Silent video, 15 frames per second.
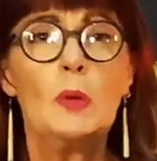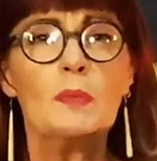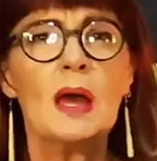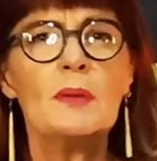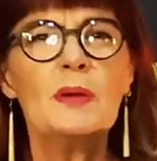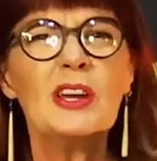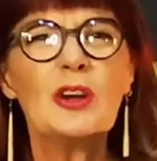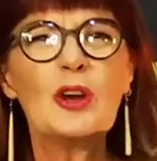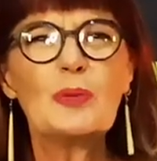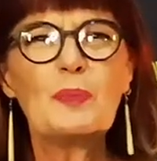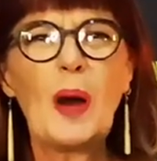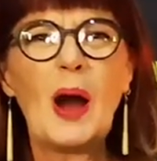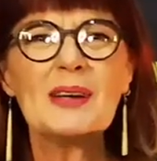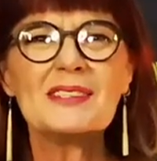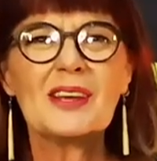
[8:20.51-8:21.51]
maybe you could
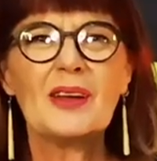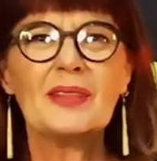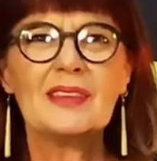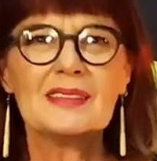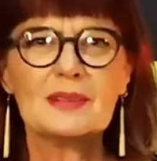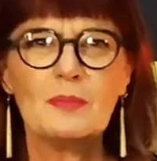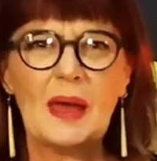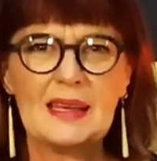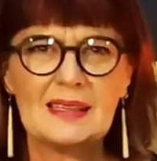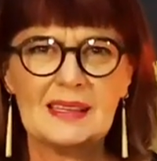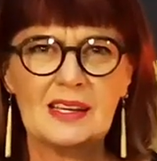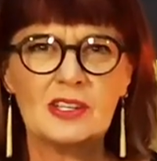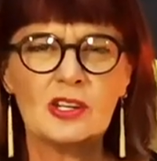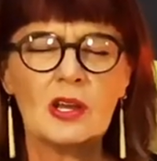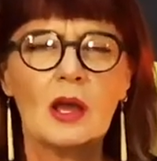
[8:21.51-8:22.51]
pass on this
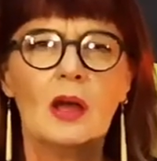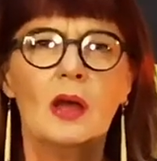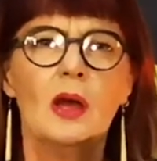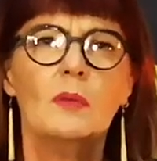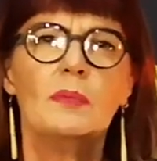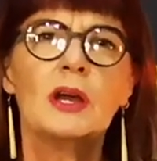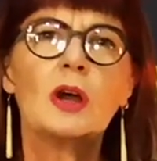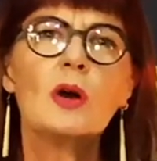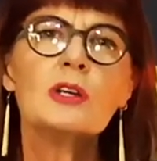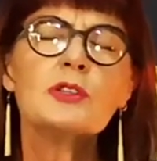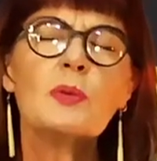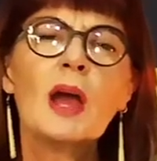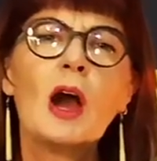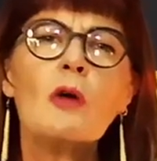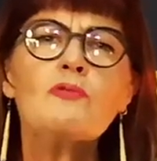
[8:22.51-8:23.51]
message
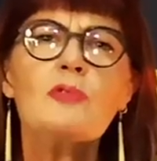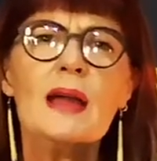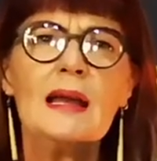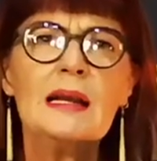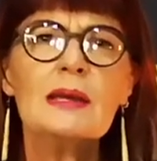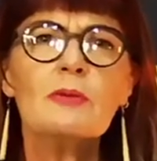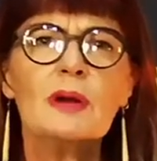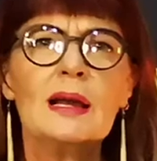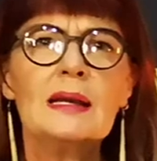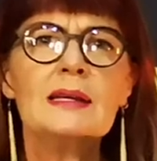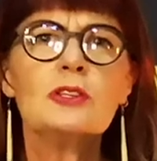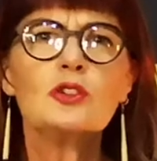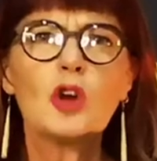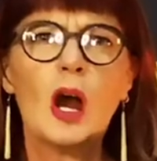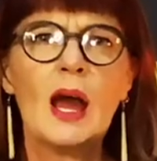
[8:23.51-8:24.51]
because we are really,
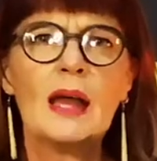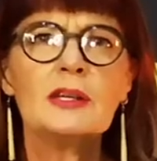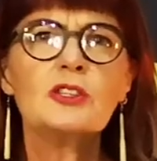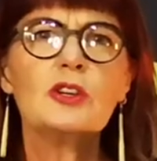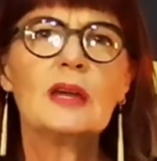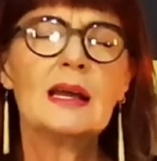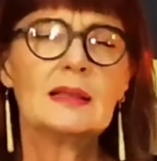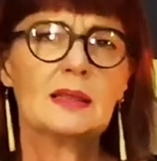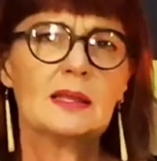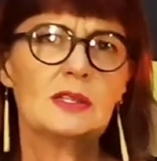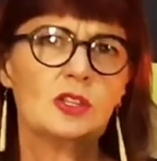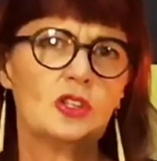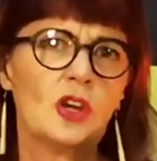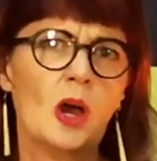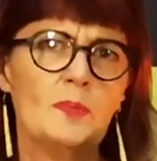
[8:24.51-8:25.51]
really trying to get
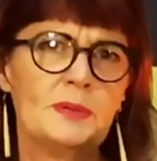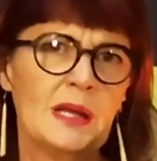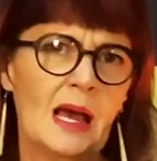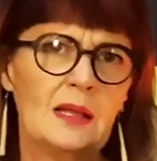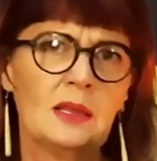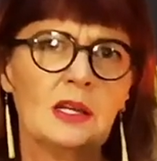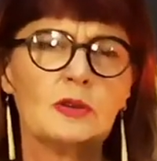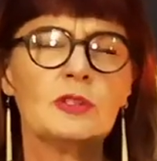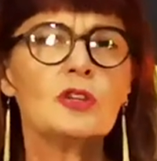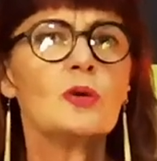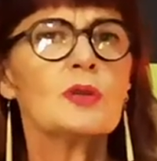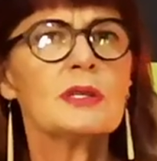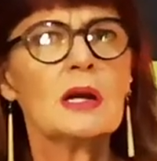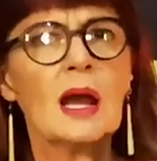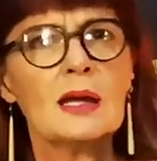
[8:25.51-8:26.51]
this job done that
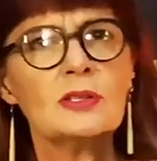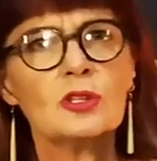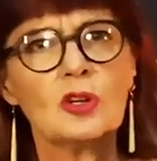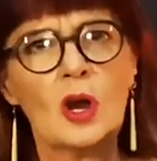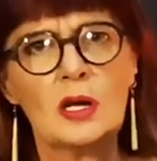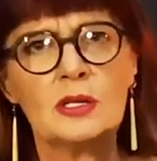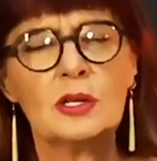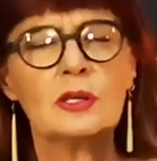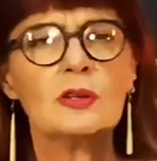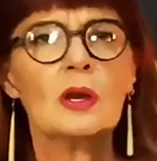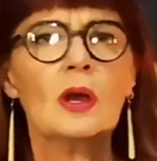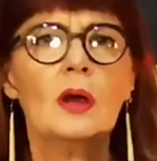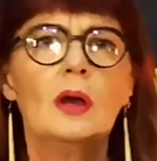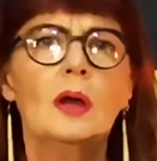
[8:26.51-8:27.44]
Jules and I started